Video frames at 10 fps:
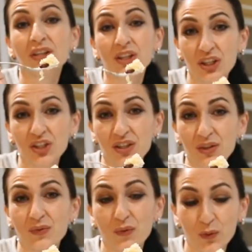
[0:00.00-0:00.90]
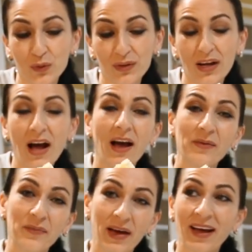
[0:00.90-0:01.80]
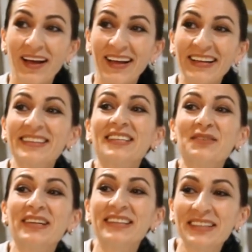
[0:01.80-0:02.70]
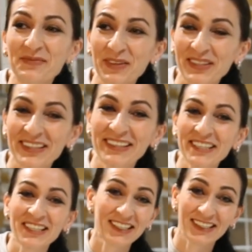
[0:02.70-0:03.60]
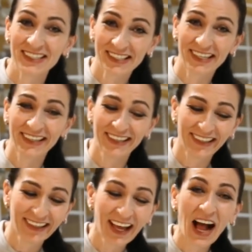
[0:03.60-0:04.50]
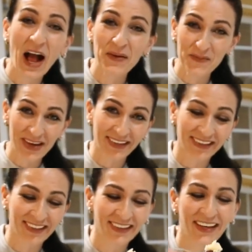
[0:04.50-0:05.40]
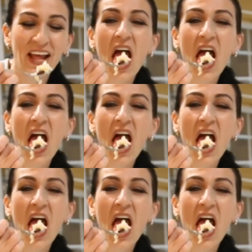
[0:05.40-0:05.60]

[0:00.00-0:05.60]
delicious food. The most deliciousness I made today.